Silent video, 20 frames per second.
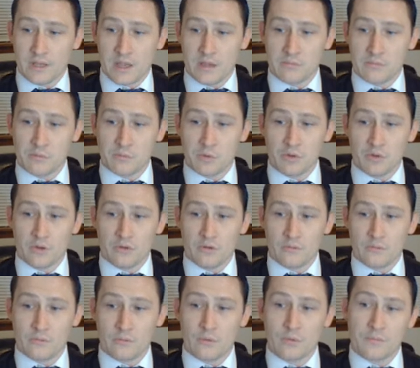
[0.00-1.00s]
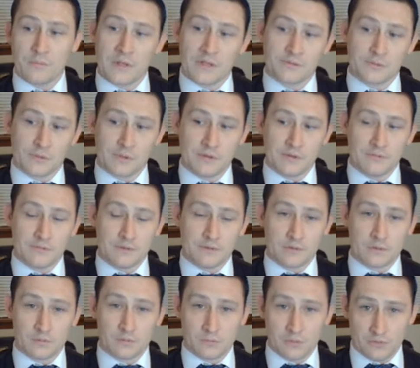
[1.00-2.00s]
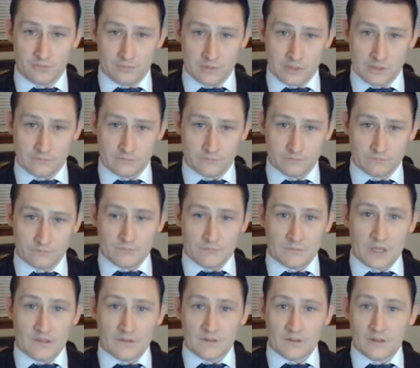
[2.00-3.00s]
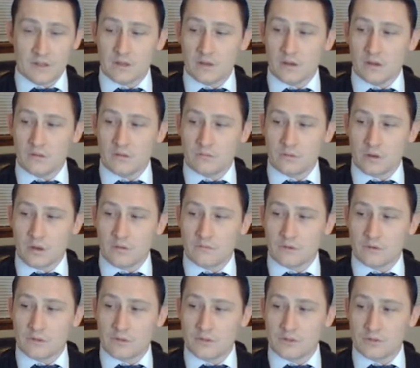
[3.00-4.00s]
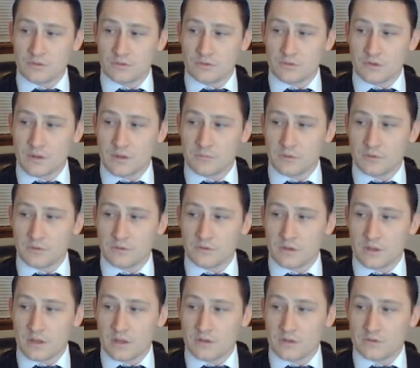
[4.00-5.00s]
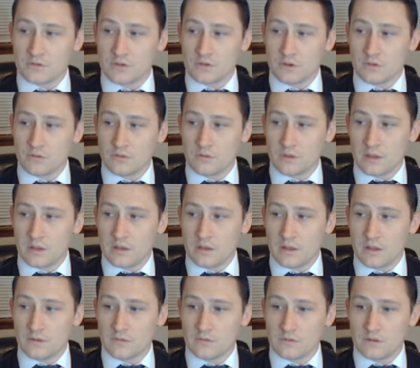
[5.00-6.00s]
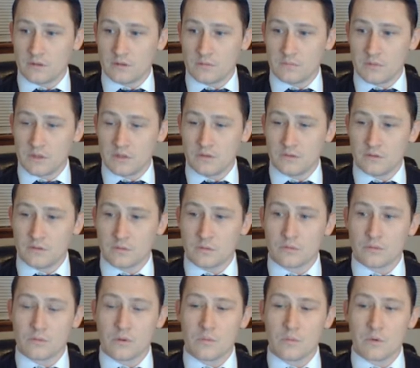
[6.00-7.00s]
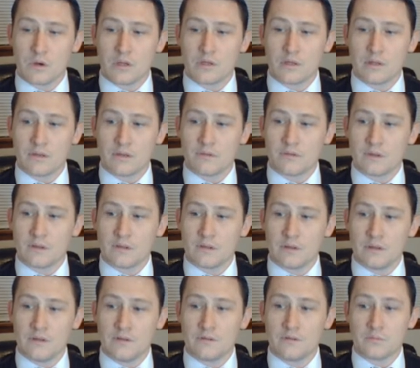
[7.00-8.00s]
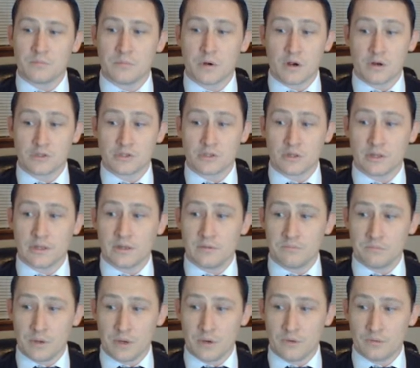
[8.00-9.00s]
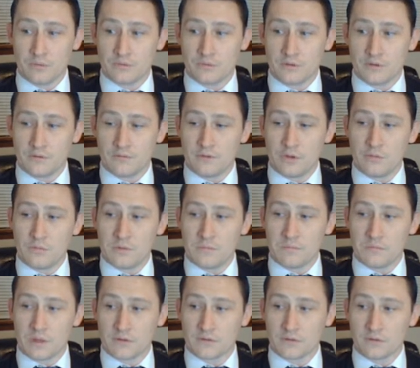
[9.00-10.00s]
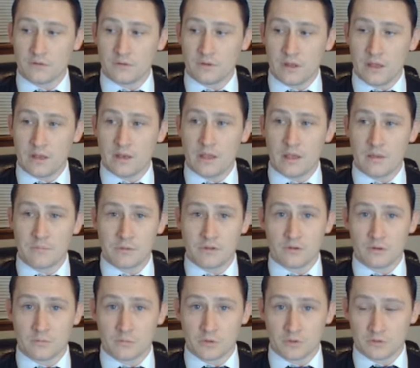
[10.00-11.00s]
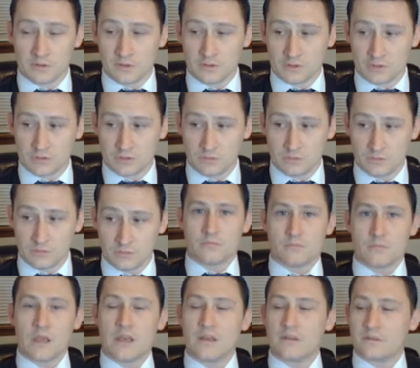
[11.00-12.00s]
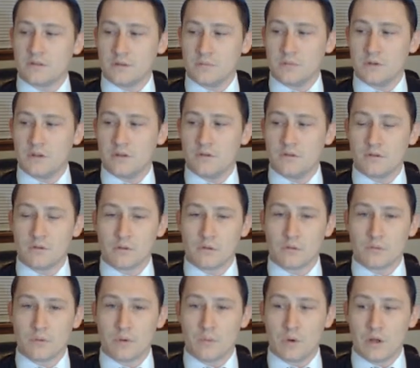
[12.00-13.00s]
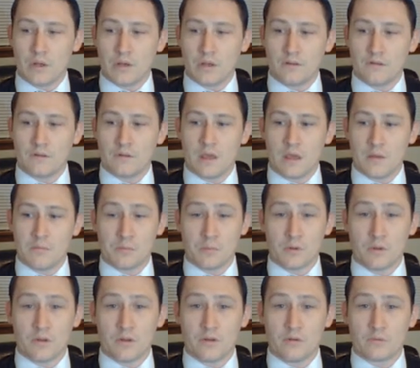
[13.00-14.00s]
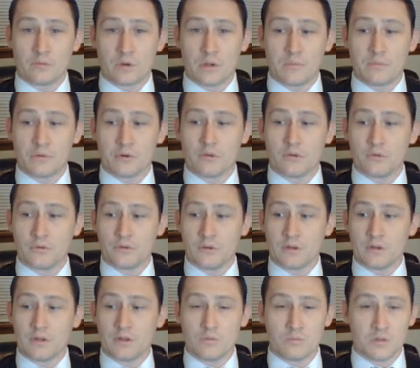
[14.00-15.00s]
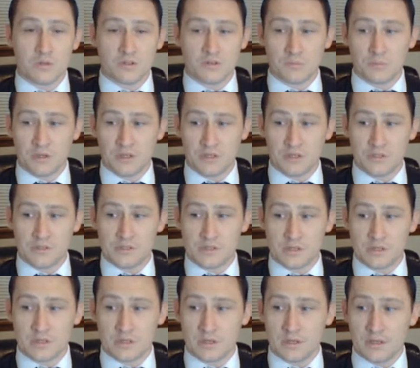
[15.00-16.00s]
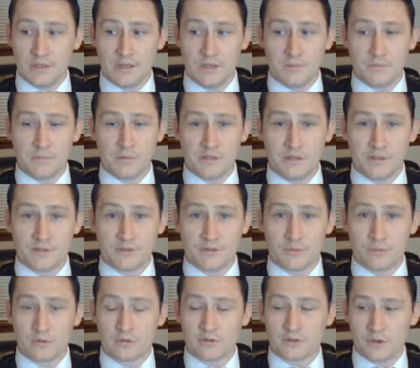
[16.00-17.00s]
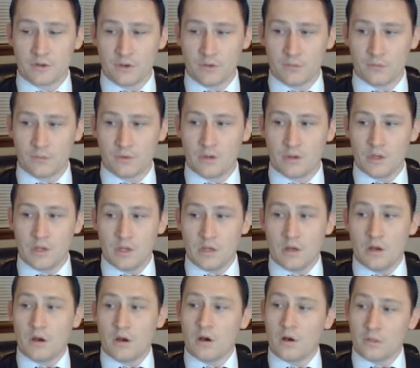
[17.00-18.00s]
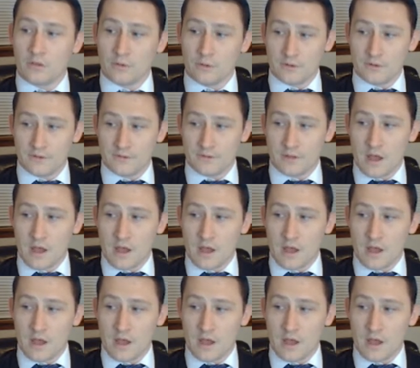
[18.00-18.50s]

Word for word: capable of rudimentary physical movement. Testing of recovered tissue samples has shown that SCP 031 is at least partially composed of human muscle and epidermal tissue. SCP 031 is capable of reproducing human speech in any pitch or tone, although it is